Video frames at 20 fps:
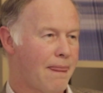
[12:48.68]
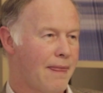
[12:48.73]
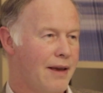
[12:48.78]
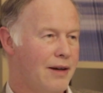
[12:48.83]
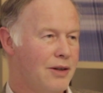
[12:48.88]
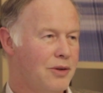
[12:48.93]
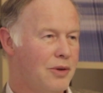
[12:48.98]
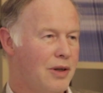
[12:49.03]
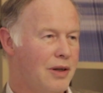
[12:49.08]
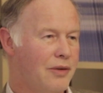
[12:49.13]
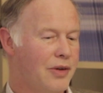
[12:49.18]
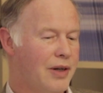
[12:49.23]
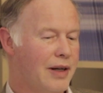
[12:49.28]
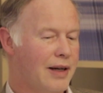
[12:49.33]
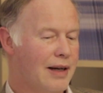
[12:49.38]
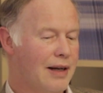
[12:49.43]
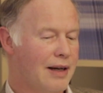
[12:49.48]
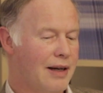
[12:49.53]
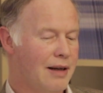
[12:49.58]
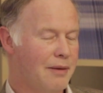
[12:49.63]
That's why a very
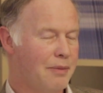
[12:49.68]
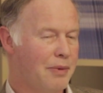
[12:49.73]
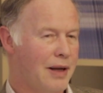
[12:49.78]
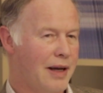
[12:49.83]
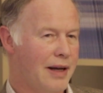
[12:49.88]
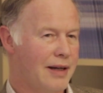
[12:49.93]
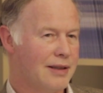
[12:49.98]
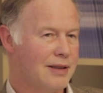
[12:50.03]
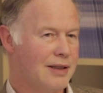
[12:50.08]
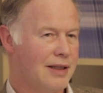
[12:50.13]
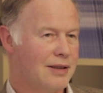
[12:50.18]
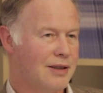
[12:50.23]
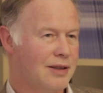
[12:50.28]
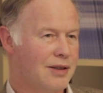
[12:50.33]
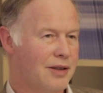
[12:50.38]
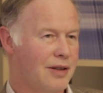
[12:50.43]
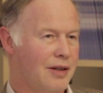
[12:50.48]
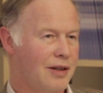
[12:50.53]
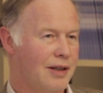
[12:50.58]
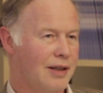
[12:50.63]
clear plan is
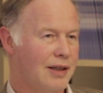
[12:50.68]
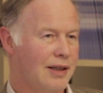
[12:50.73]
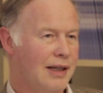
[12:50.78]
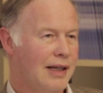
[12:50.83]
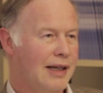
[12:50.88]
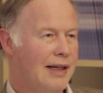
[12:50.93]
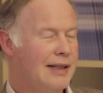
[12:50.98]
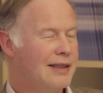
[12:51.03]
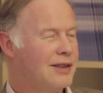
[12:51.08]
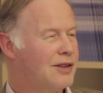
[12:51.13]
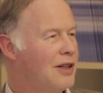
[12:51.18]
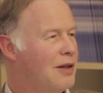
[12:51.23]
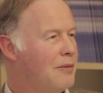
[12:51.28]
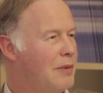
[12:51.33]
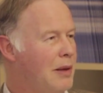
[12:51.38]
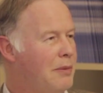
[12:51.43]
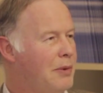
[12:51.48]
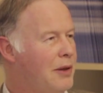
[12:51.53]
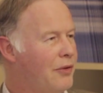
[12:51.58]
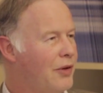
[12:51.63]
necessary. So you
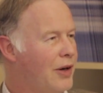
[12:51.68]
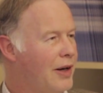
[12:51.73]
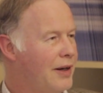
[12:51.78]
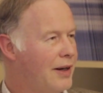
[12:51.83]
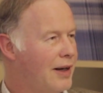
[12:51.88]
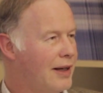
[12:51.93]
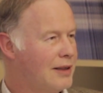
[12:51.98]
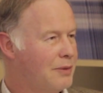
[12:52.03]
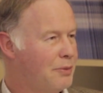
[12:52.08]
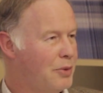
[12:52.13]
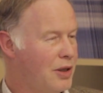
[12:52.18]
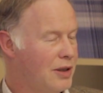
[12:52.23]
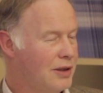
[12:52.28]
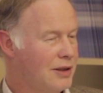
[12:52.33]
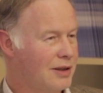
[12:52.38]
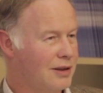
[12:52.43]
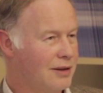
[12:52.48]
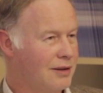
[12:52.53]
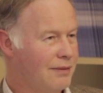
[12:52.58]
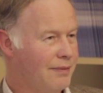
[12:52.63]
may be a very nice
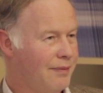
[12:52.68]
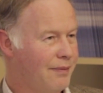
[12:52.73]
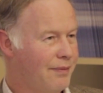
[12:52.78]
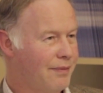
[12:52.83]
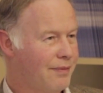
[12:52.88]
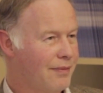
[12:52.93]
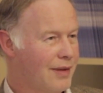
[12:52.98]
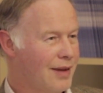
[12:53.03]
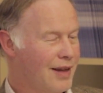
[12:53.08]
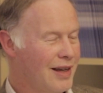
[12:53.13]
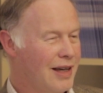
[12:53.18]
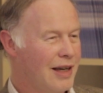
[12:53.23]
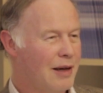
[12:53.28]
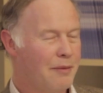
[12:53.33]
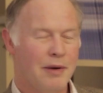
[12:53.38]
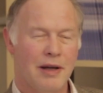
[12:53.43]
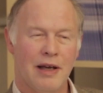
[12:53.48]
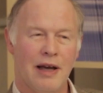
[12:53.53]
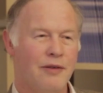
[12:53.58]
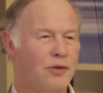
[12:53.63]
person,
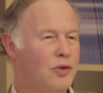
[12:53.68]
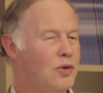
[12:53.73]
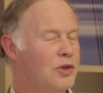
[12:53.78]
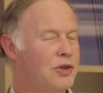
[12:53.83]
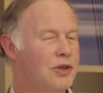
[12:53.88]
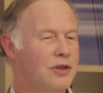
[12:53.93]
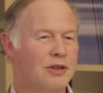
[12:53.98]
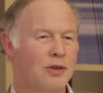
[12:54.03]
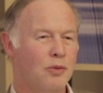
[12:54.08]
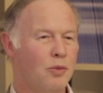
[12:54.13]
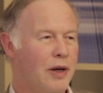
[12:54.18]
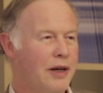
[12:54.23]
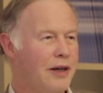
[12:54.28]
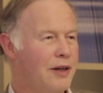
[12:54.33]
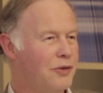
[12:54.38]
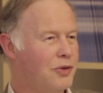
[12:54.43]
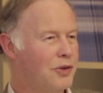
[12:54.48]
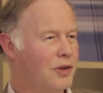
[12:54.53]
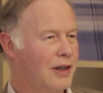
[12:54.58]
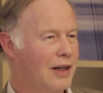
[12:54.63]
you may have all sorts of
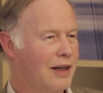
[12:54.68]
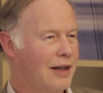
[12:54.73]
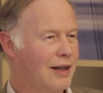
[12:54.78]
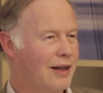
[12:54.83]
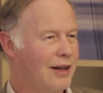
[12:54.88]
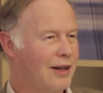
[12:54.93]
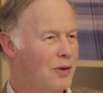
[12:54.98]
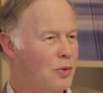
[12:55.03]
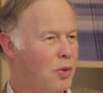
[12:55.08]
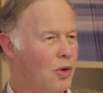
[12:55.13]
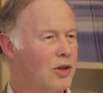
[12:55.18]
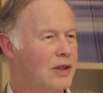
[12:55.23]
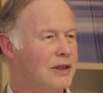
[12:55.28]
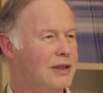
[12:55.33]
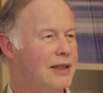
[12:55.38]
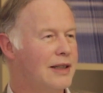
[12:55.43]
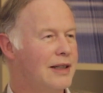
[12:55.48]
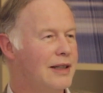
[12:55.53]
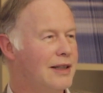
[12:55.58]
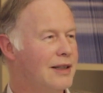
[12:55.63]
wonderful
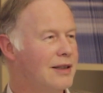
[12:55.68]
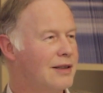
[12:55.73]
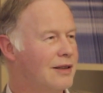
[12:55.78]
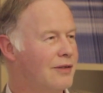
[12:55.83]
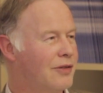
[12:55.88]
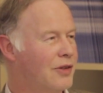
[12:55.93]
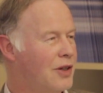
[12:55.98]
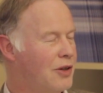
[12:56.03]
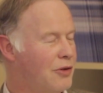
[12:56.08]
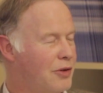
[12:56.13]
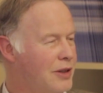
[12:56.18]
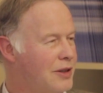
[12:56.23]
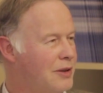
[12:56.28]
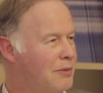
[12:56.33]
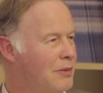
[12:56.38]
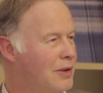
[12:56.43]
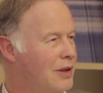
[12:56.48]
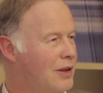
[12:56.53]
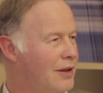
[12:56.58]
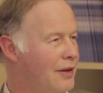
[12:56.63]
qualities of
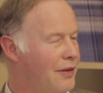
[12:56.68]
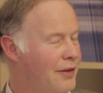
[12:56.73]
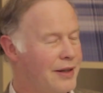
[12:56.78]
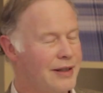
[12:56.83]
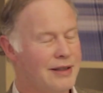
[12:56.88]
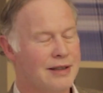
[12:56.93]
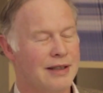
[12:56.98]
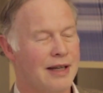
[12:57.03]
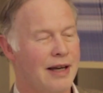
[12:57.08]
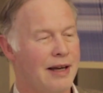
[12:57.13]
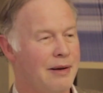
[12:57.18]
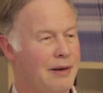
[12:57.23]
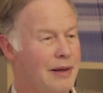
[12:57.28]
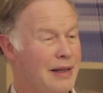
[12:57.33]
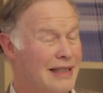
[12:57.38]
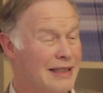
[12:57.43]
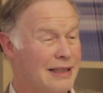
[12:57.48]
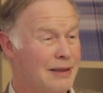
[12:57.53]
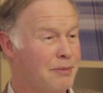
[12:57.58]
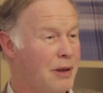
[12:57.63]
charisma and this, that, and
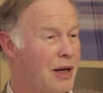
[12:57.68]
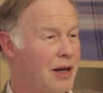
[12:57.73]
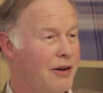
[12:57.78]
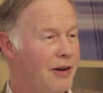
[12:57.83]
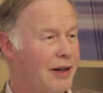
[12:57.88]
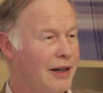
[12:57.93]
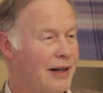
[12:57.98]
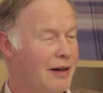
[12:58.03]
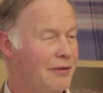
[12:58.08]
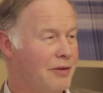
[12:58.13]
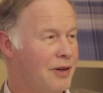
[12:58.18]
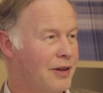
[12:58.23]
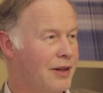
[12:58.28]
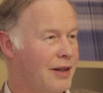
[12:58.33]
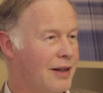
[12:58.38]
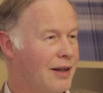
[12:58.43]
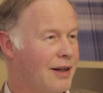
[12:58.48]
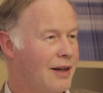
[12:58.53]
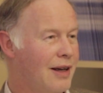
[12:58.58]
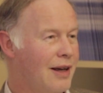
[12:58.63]
inspiring and
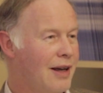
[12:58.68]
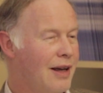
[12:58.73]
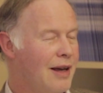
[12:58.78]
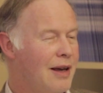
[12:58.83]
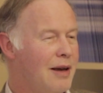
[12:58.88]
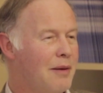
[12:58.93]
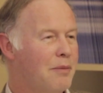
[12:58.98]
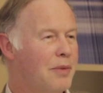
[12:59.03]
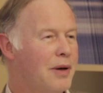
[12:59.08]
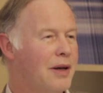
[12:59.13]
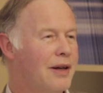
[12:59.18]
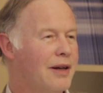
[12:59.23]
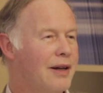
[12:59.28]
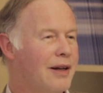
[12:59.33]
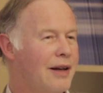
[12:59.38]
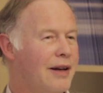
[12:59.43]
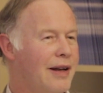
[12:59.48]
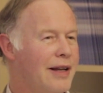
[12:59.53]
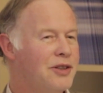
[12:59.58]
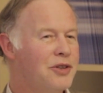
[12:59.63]
everything, but
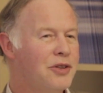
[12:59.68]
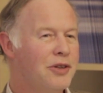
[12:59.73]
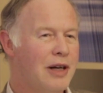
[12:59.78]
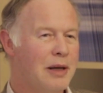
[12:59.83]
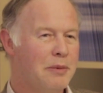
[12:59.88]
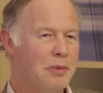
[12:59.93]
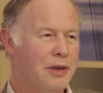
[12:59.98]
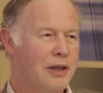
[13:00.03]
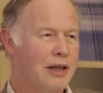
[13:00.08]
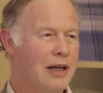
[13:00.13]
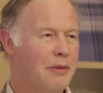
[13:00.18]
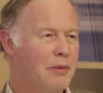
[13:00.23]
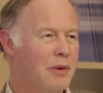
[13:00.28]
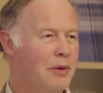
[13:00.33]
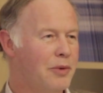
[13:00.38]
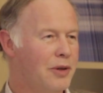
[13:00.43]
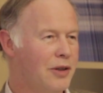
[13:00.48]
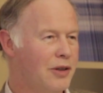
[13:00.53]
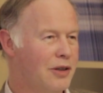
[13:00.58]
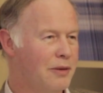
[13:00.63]
unless you're able to come up
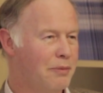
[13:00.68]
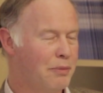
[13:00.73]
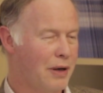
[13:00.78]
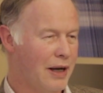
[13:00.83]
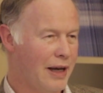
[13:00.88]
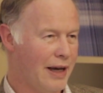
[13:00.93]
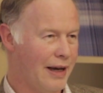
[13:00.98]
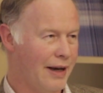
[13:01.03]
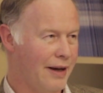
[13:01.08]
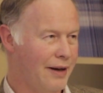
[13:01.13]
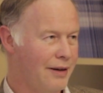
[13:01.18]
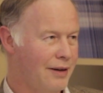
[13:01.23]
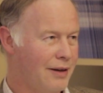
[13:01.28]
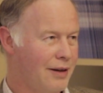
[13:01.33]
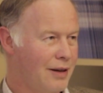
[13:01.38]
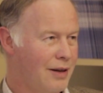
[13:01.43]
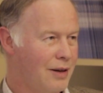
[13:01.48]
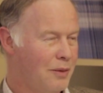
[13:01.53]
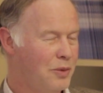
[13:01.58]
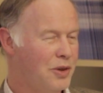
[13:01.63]
with a good plan,
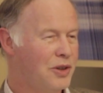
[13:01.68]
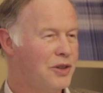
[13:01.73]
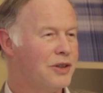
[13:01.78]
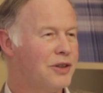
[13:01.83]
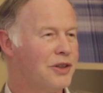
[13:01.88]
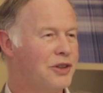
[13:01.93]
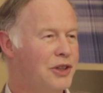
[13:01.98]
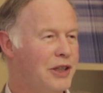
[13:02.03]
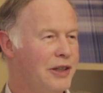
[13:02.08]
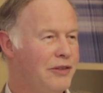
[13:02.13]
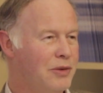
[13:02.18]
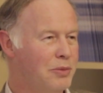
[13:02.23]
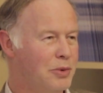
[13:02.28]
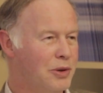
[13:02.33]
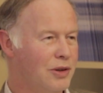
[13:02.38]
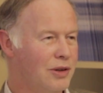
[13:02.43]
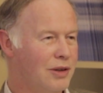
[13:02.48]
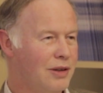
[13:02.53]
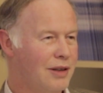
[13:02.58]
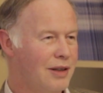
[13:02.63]
which is
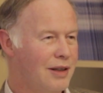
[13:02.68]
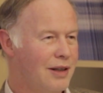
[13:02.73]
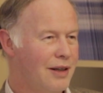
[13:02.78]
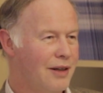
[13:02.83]
achievable,